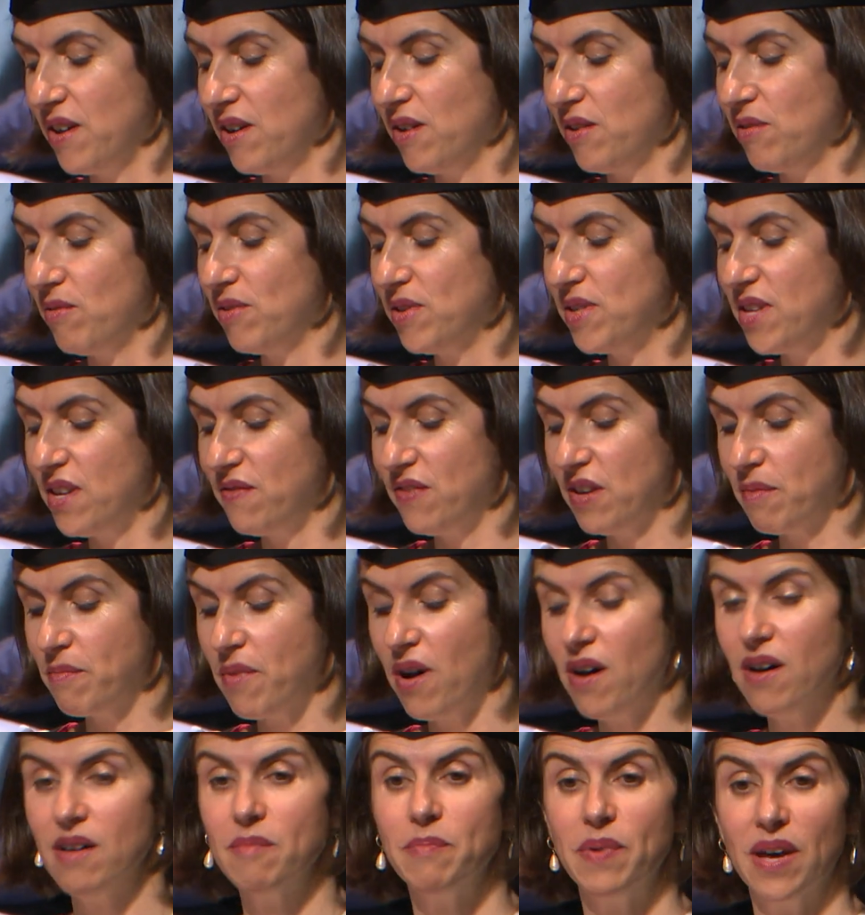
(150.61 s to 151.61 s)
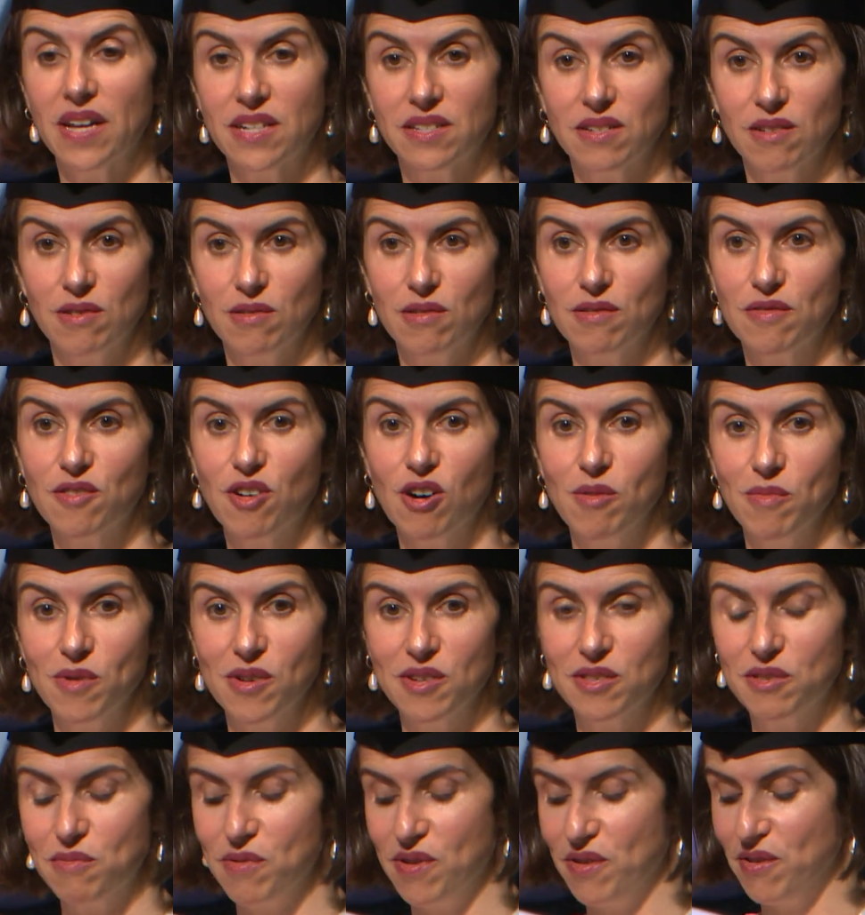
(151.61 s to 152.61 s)
receiving my Bachelor of
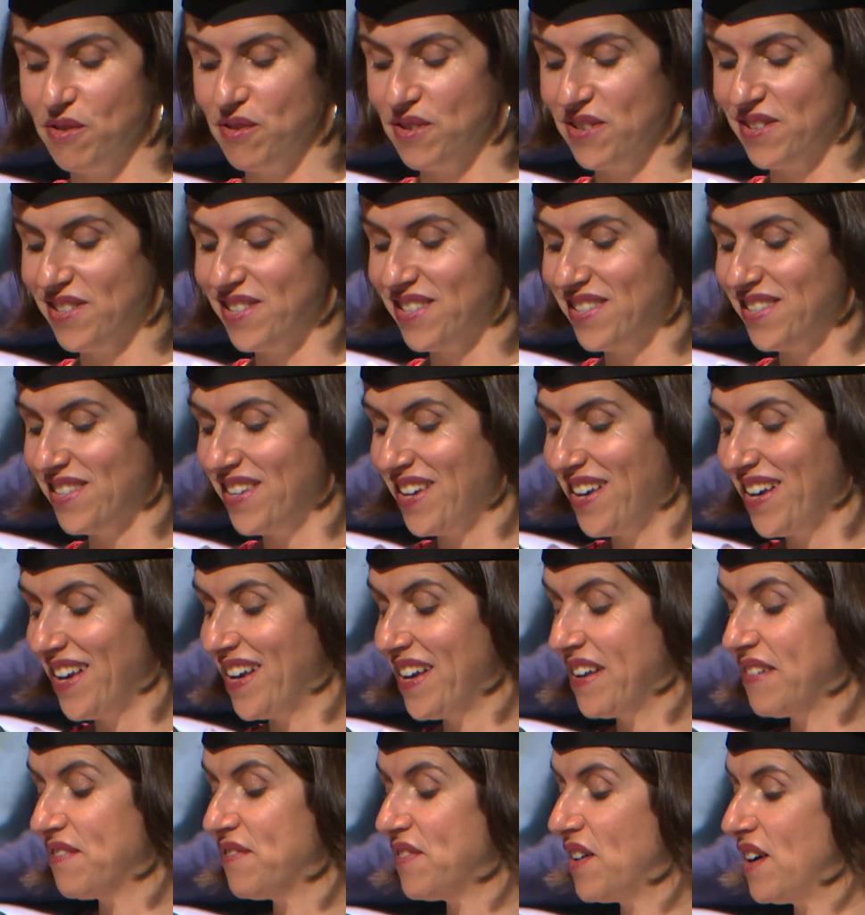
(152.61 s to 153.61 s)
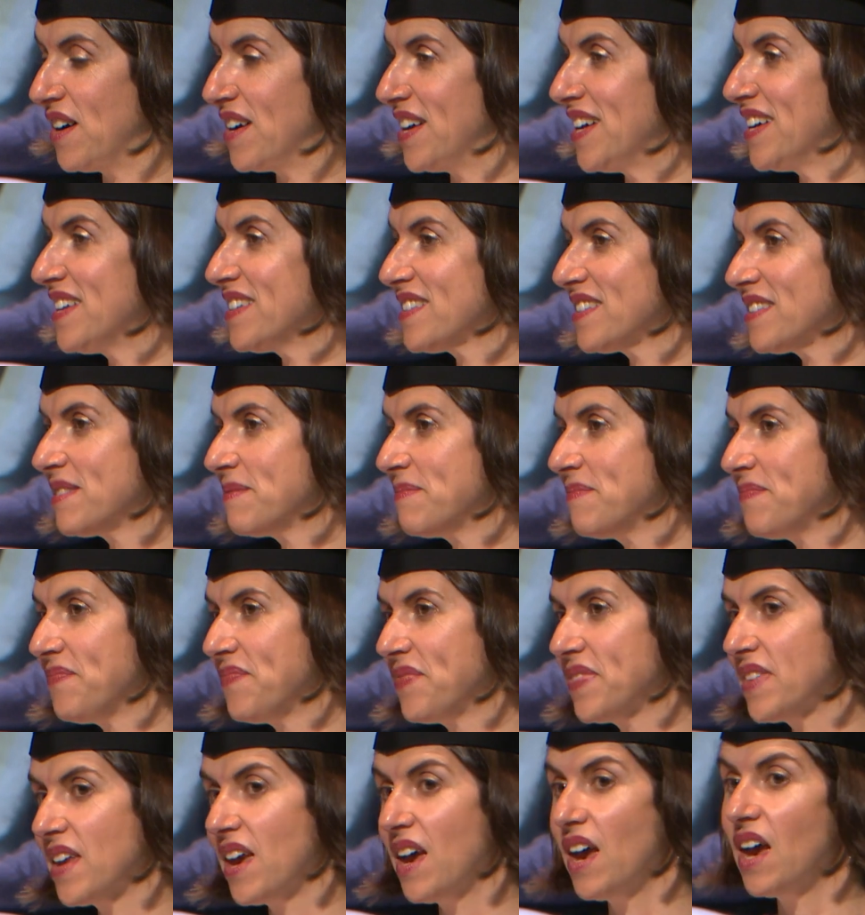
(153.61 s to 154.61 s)
Commerce with honours in finance
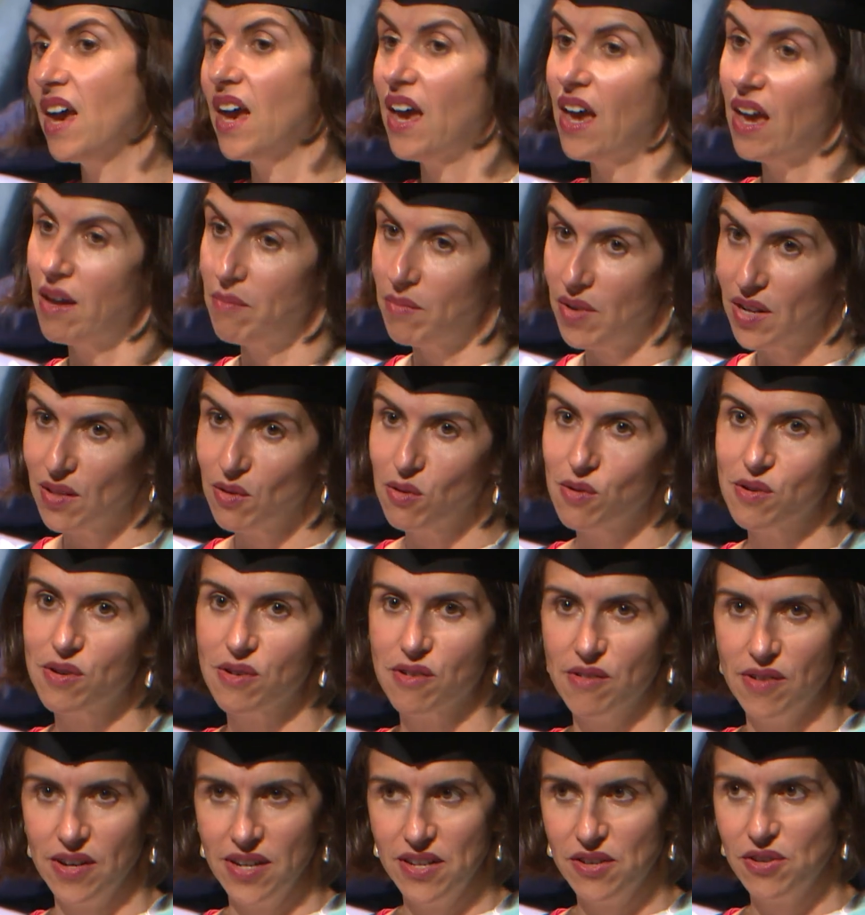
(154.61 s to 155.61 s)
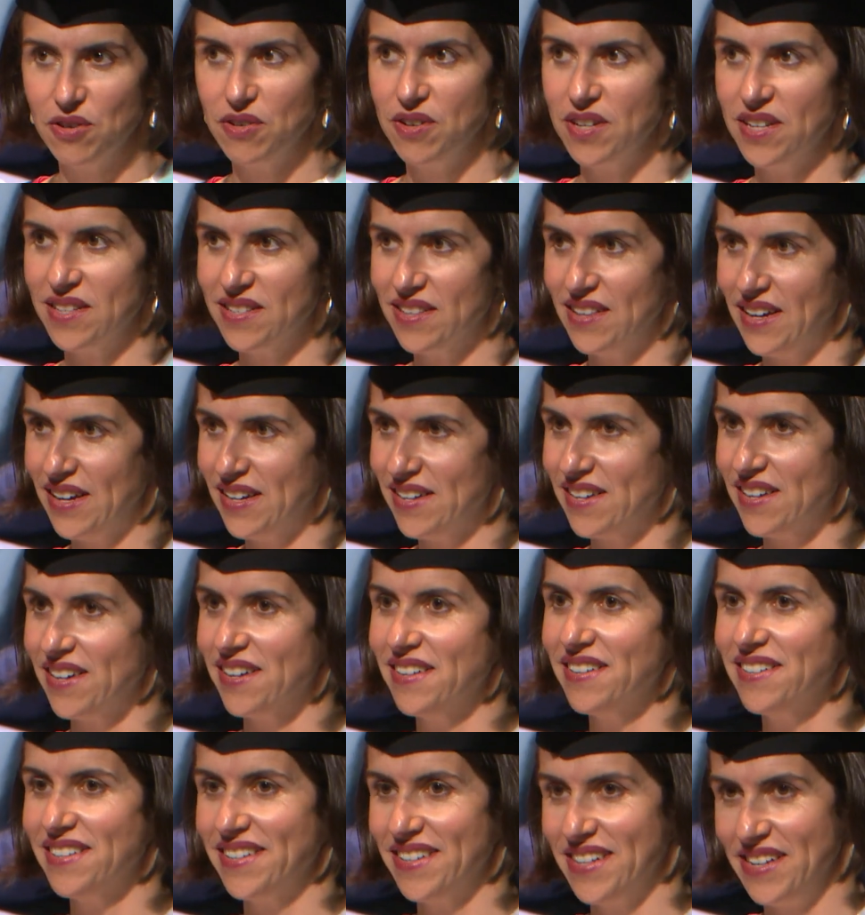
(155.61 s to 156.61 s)
and my law degree 2 years later
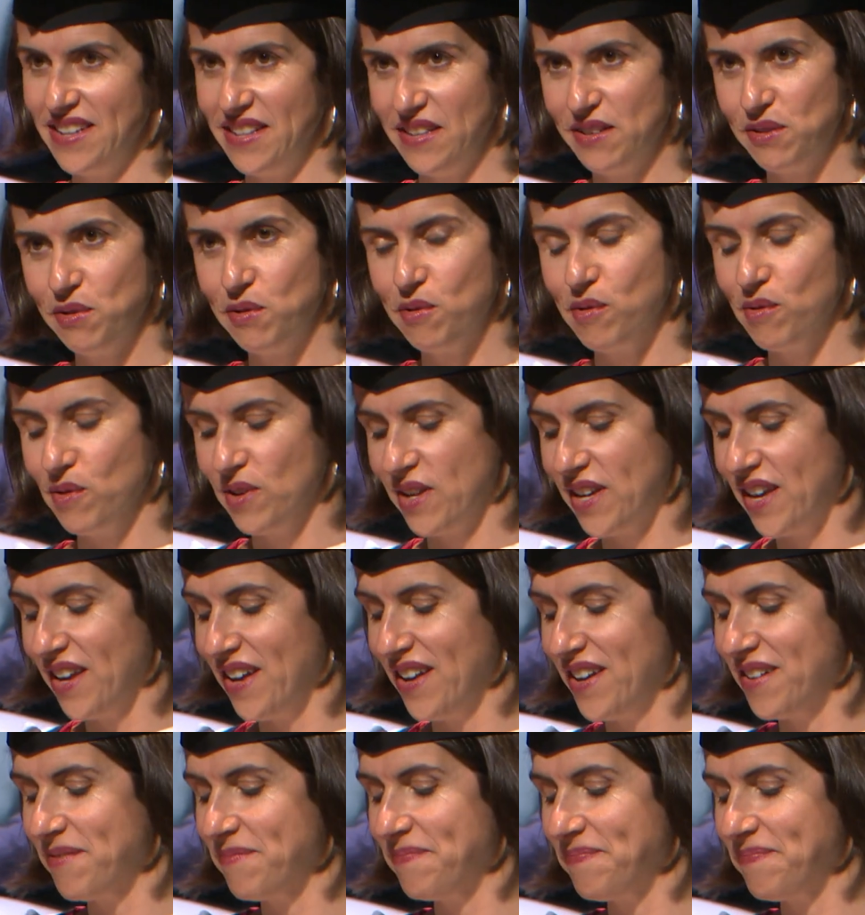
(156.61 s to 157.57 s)
in this hall again.